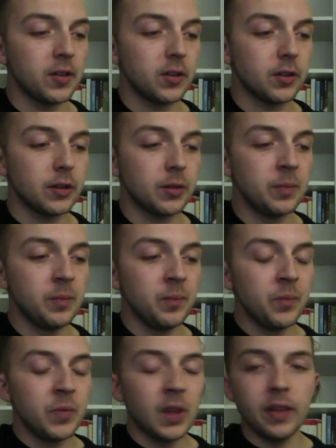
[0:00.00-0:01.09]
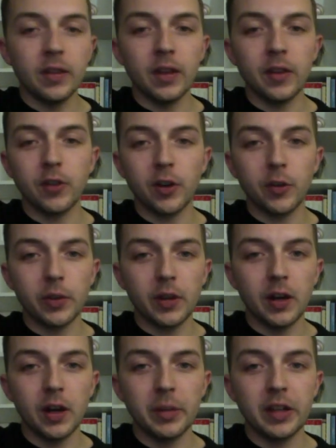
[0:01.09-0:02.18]
So, and it starts with the
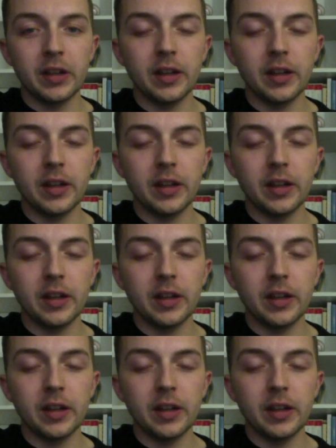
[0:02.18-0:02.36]
humming,